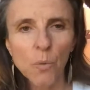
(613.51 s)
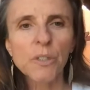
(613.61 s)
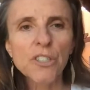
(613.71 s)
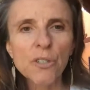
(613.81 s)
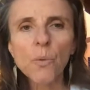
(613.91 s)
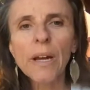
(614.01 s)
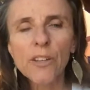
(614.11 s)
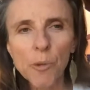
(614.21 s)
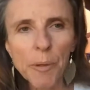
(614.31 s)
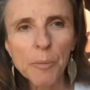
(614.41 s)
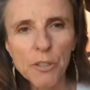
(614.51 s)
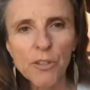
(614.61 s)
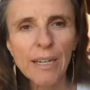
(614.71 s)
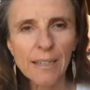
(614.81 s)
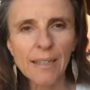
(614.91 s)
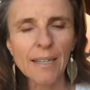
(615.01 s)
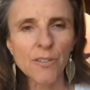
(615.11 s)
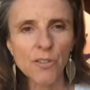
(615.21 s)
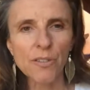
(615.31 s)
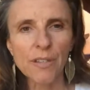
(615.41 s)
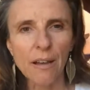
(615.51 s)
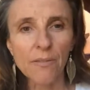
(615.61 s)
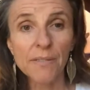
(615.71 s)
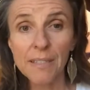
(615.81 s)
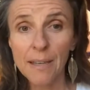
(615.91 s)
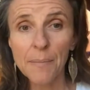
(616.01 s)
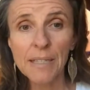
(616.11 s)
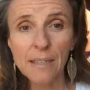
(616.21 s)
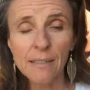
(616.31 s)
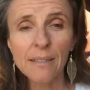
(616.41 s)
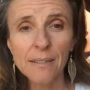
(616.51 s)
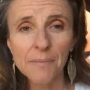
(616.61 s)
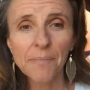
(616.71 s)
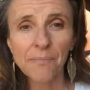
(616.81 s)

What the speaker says: which is what you're perpetrating against yourself. Does that make sense?